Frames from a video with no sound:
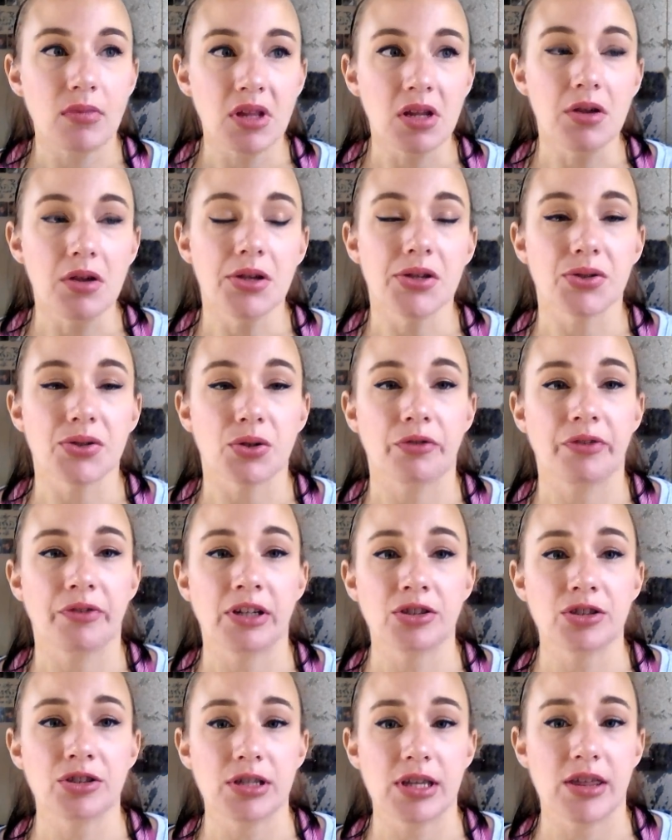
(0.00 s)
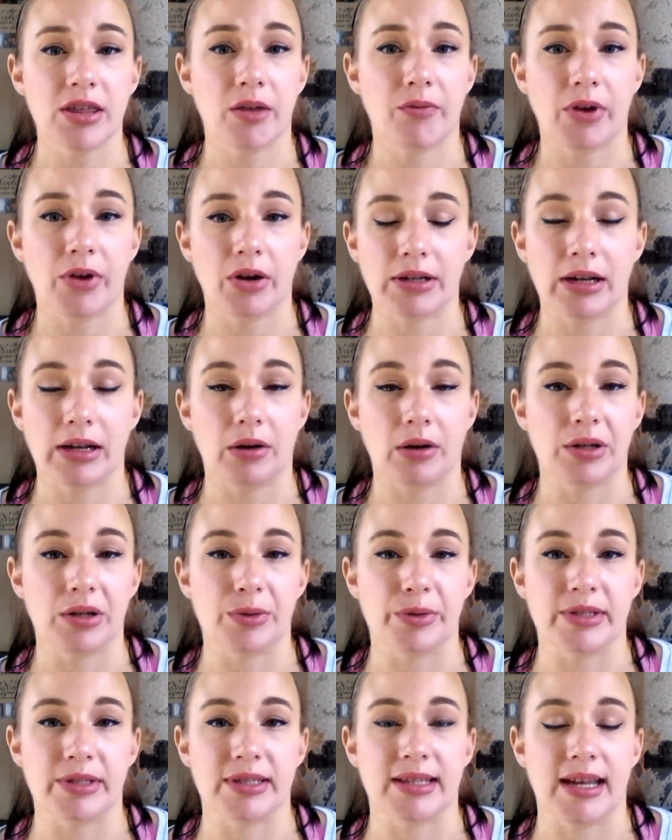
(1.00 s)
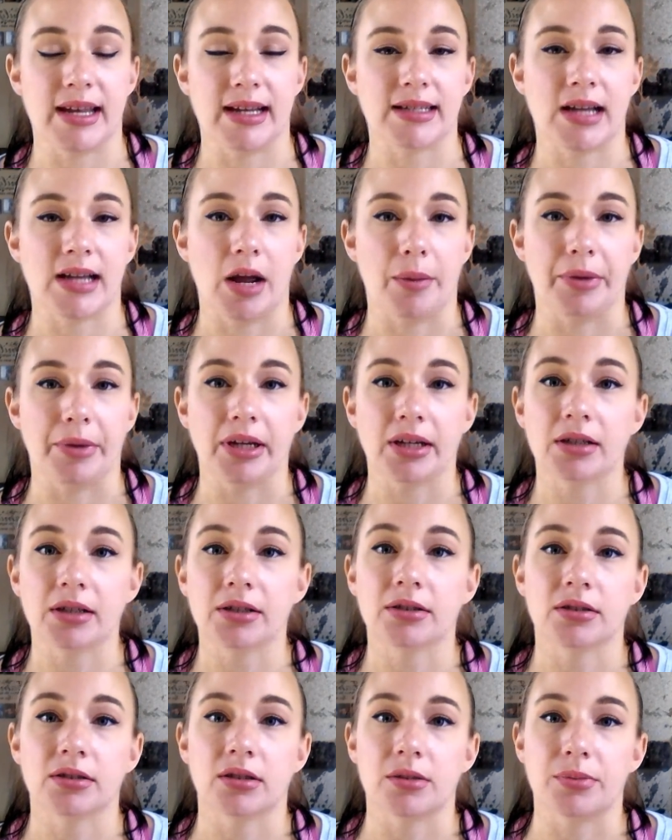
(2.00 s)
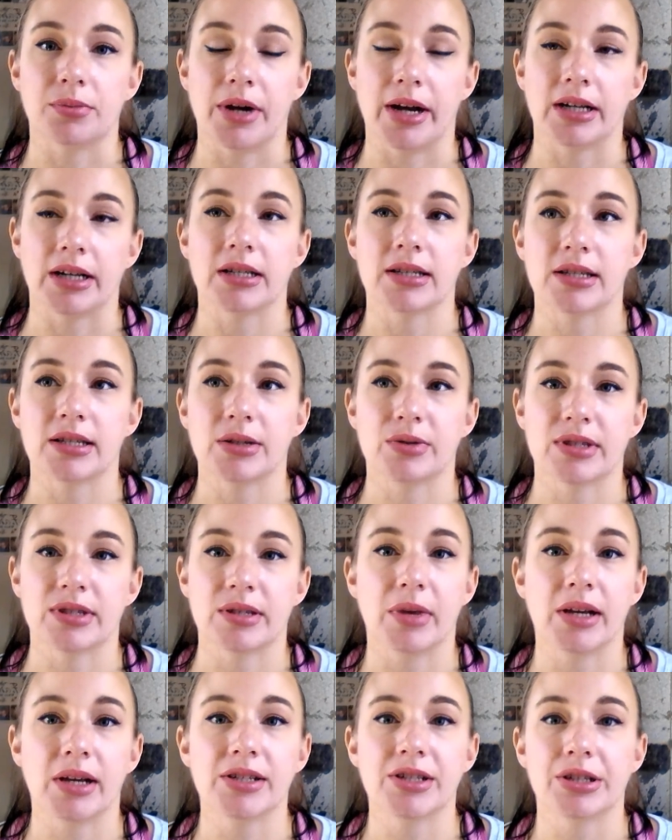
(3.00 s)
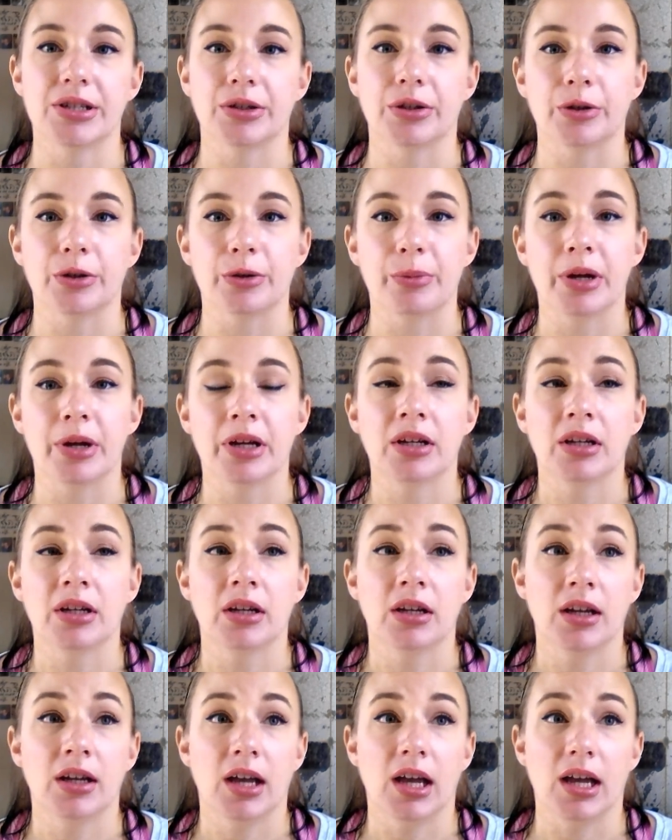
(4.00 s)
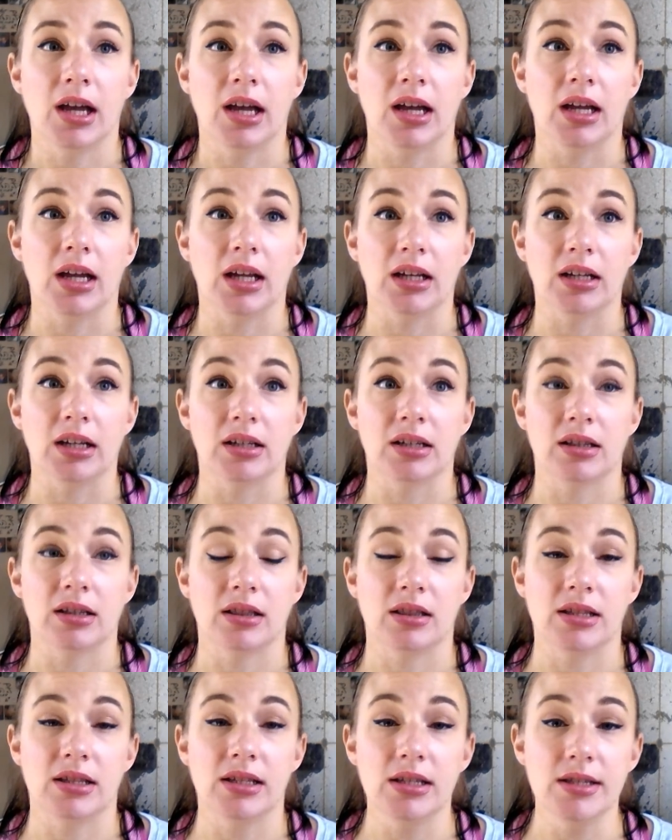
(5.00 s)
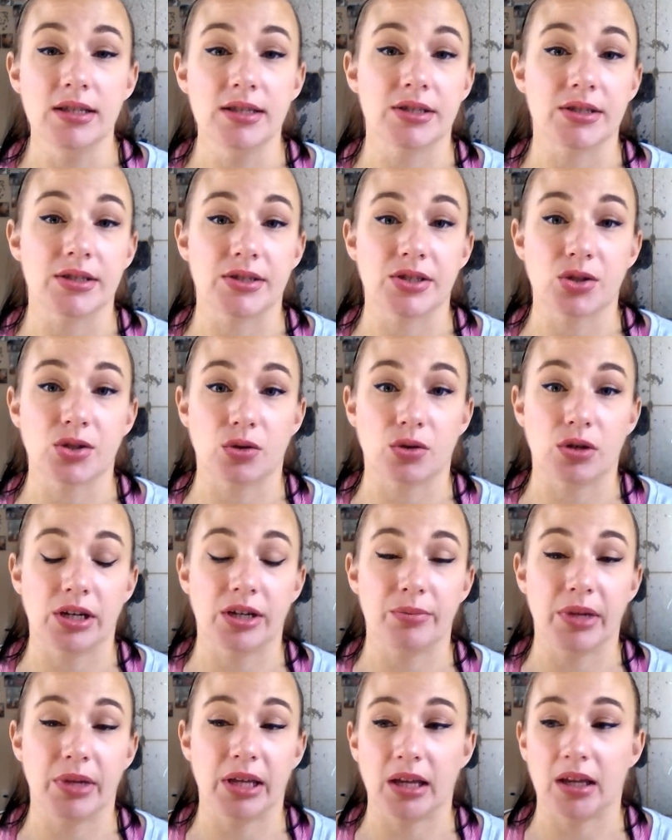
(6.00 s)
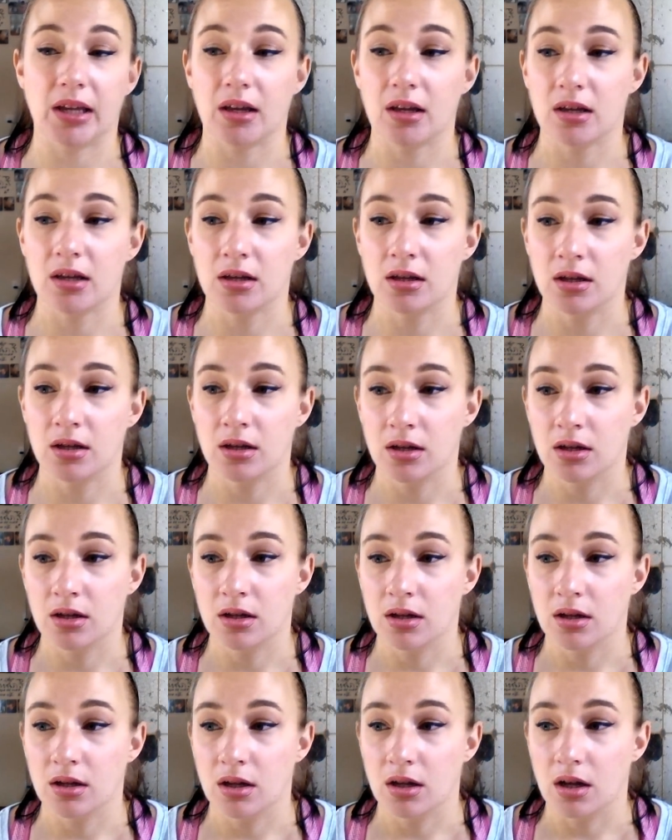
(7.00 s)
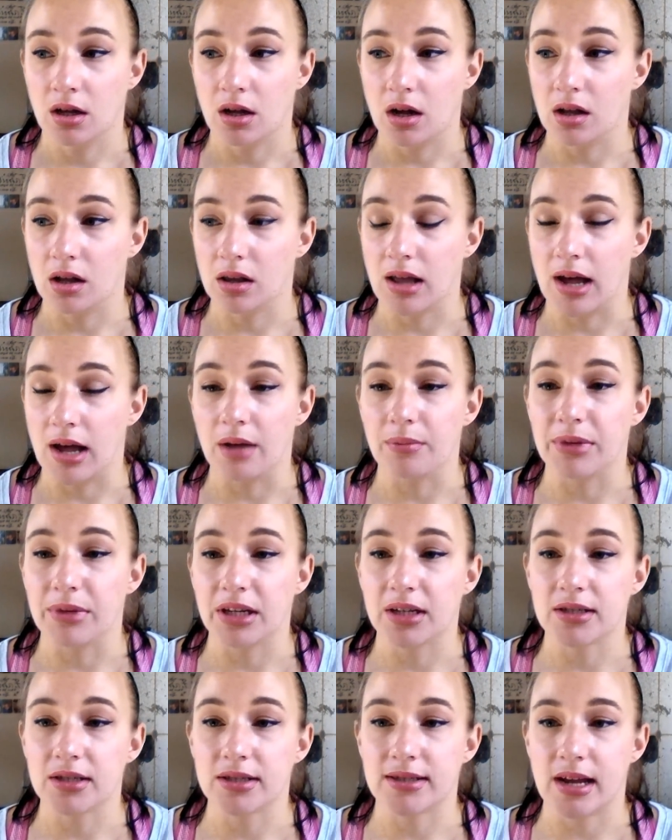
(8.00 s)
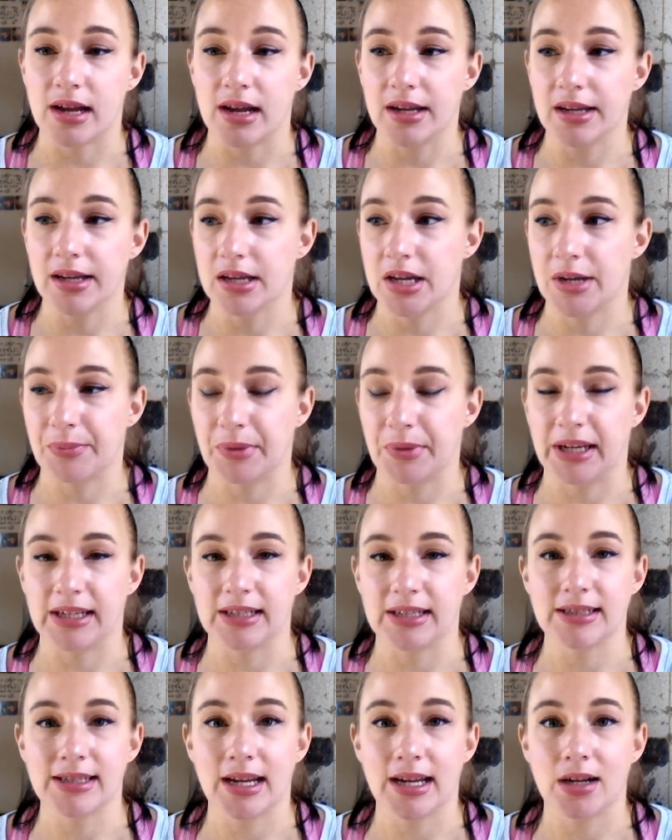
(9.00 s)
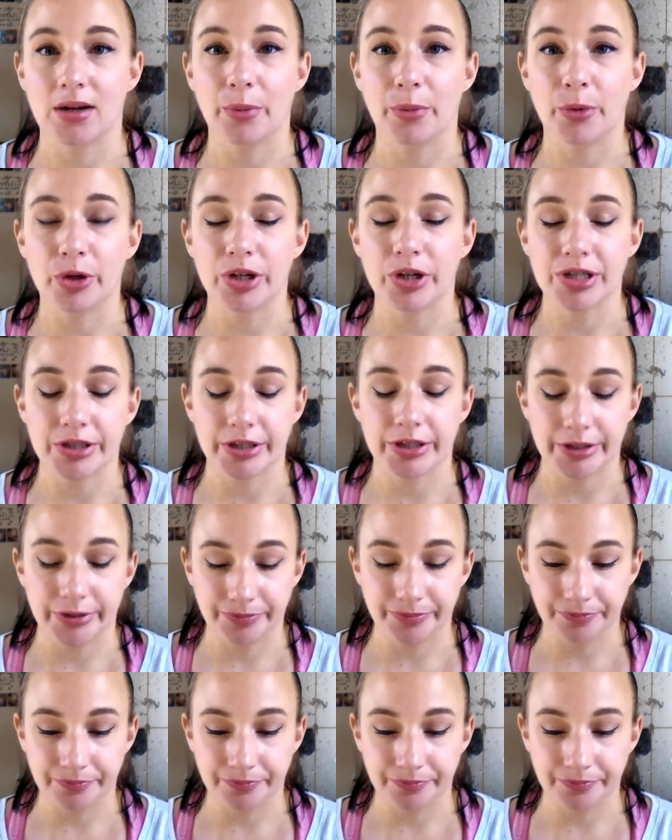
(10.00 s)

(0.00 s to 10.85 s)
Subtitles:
So, eventually, they found out it was ectopic. The pregnancy was in my tube. And this destroyed me a lot because I am anti-abortion,